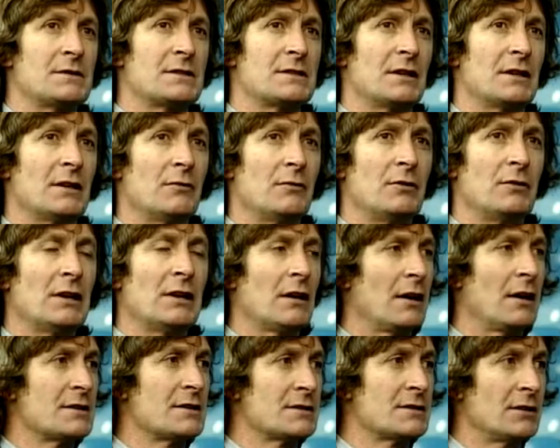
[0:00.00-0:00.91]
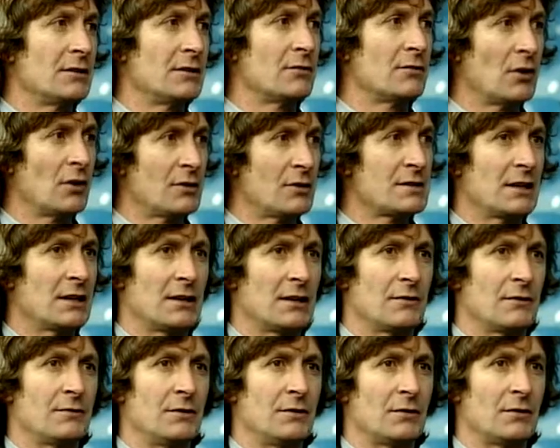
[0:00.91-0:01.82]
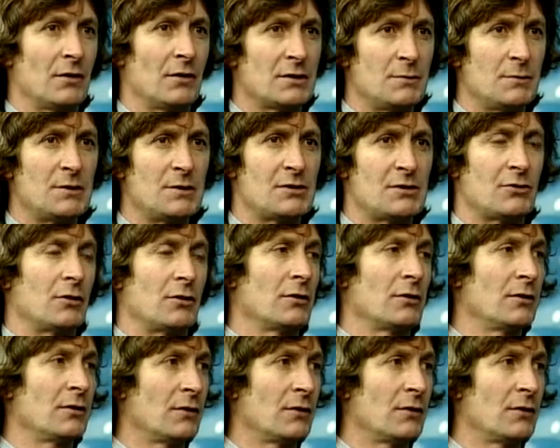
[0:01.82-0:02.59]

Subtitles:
realise that you've got to be strong,